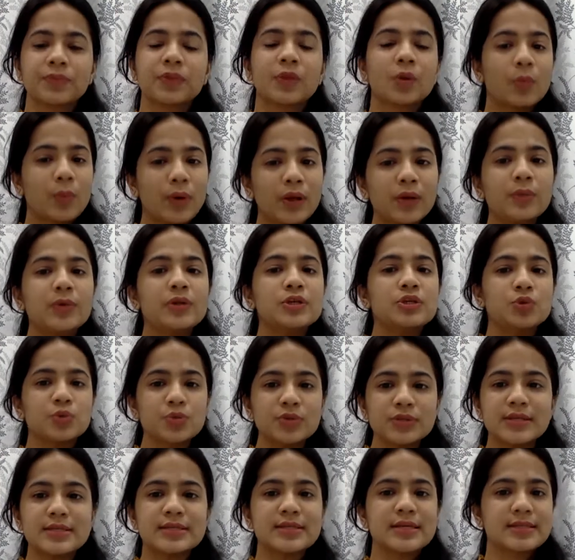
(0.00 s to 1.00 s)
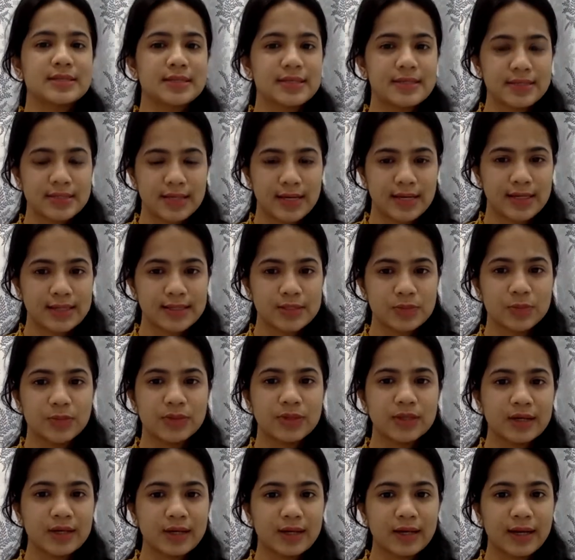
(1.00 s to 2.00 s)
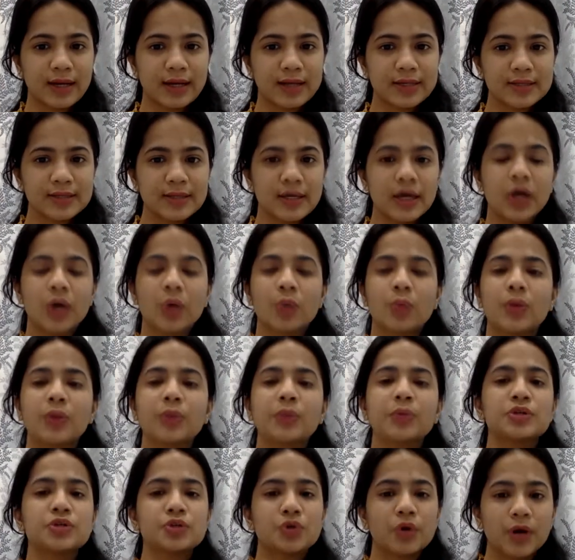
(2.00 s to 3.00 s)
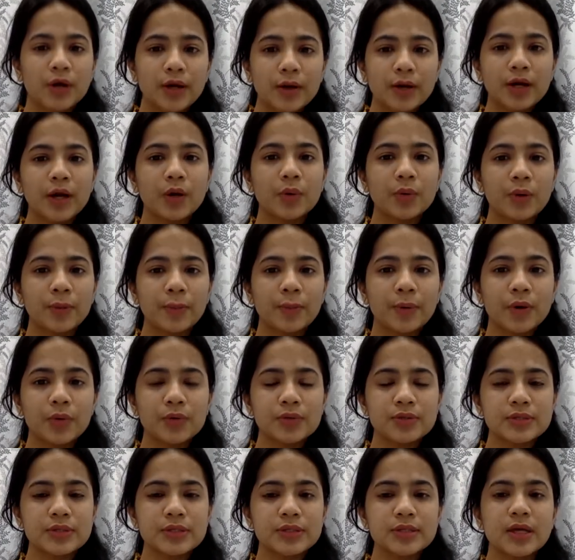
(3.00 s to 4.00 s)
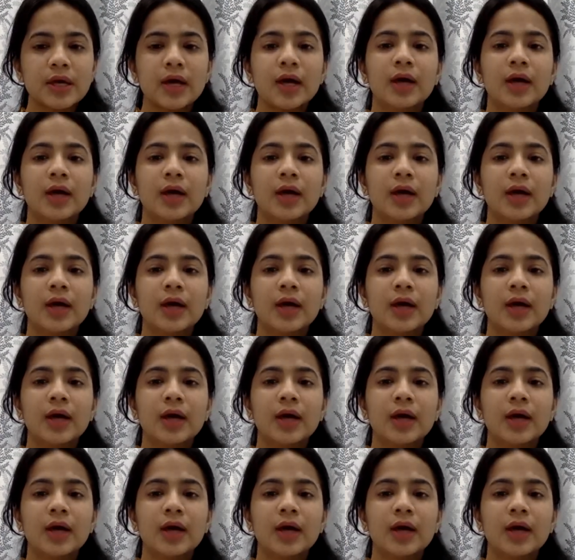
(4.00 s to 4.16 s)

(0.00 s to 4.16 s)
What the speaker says: When we do this exercise with the client, when we talk around about it,